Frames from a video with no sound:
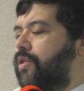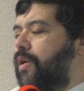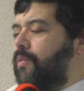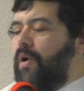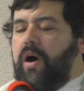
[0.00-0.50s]

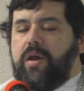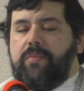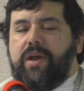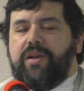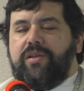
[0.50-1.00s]
that we're
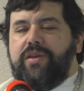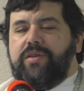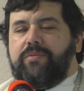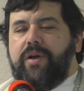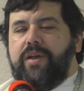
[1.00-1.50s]
automatically in
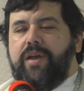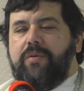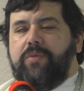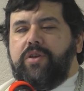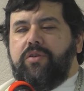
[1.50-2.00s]
the right
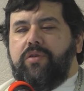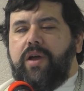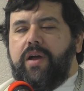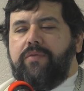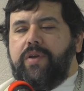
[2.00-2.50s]
and we don't
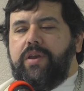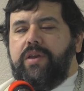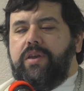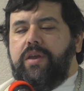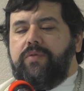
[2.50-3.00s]
have any
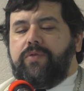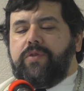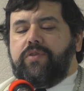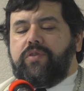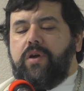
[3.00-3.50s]
need for
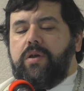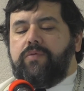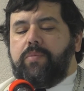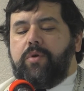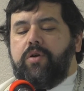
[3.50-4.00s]
this kind
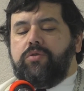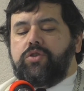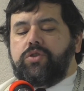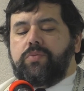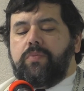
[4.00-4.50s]
of approach.